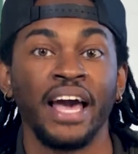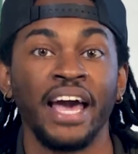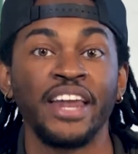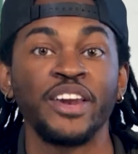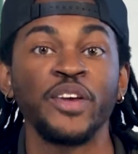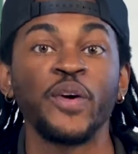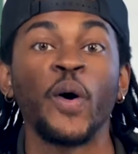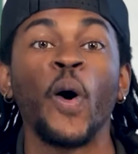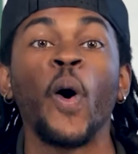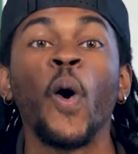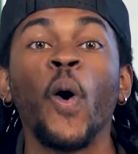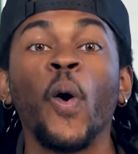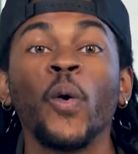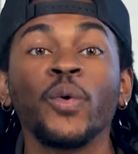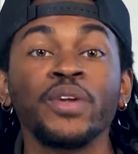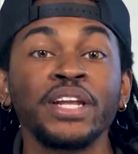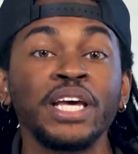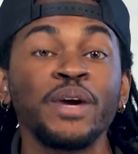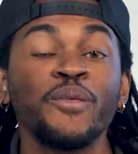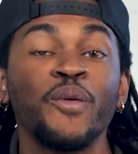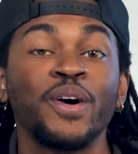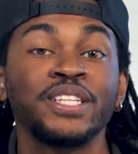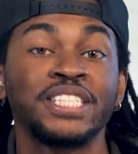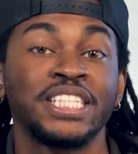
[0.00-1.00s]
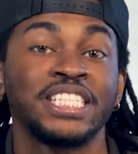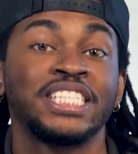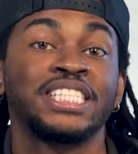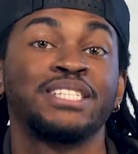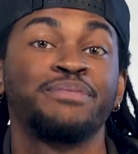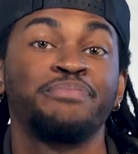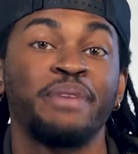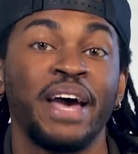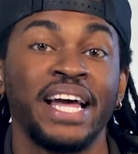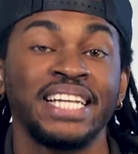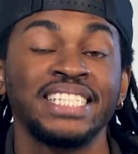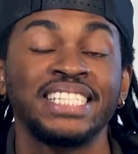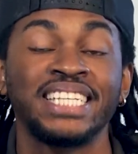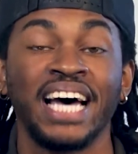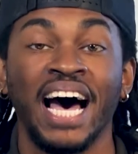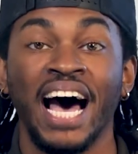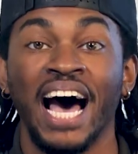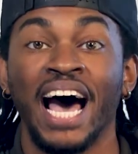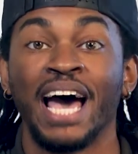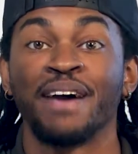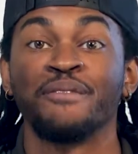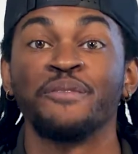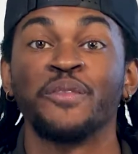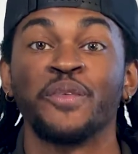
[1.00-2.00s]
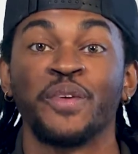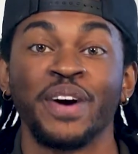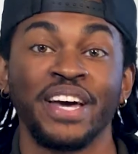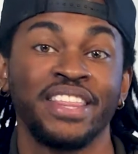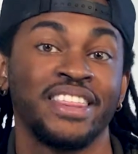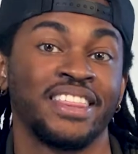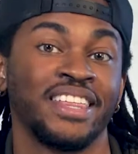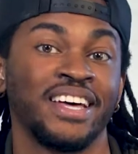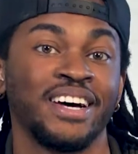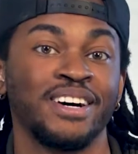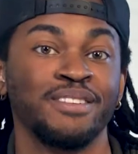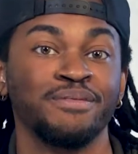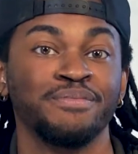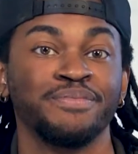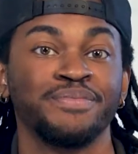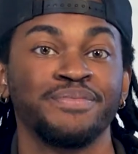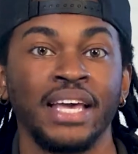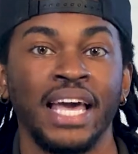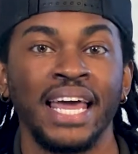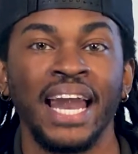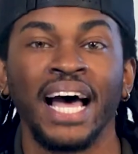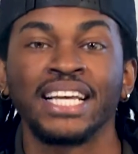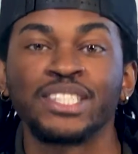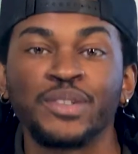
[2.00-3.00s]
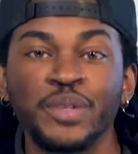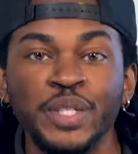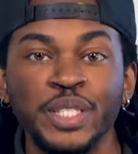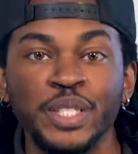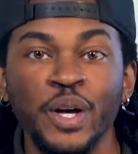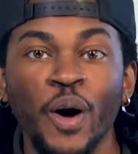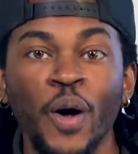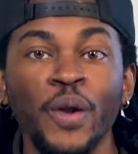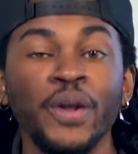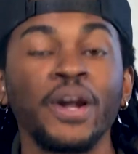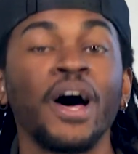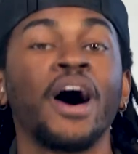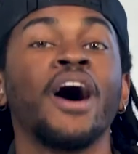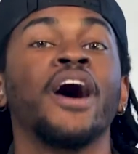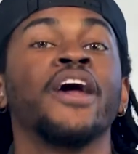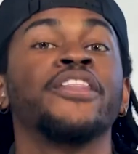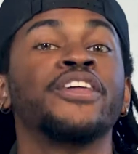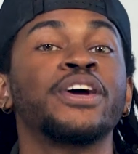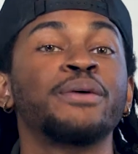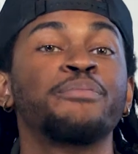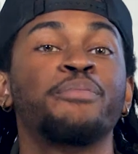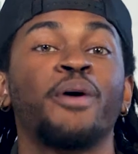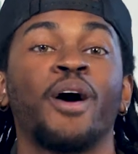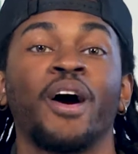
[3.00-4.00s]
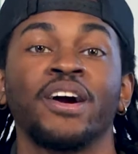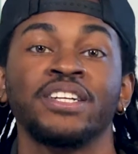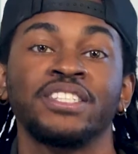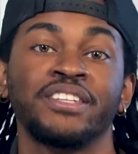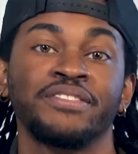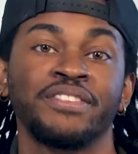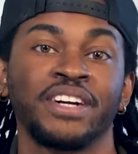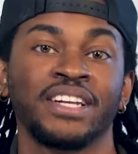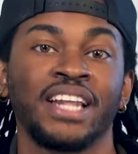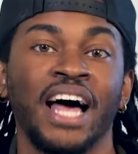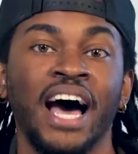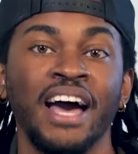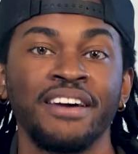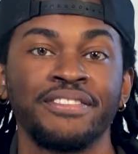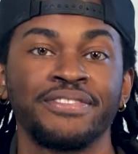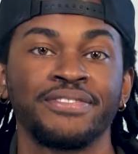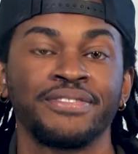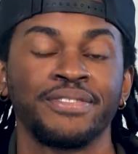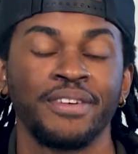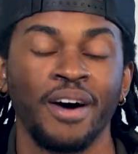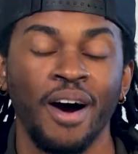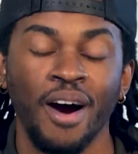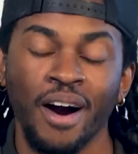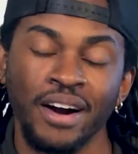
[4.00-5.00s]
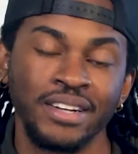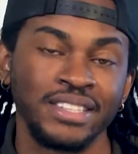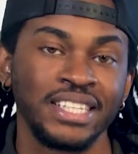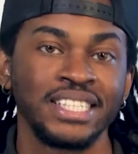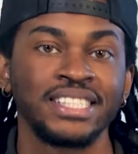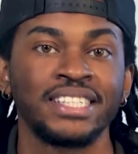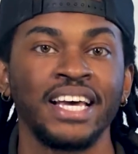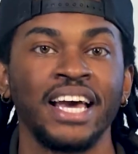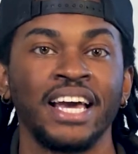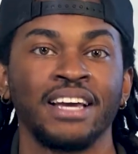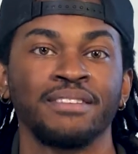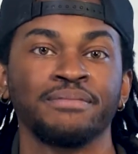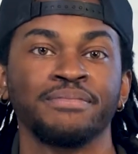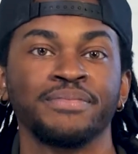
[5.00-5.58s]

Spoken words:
And you only want to spend time with them. And as a result, other parts of your life aren't the same.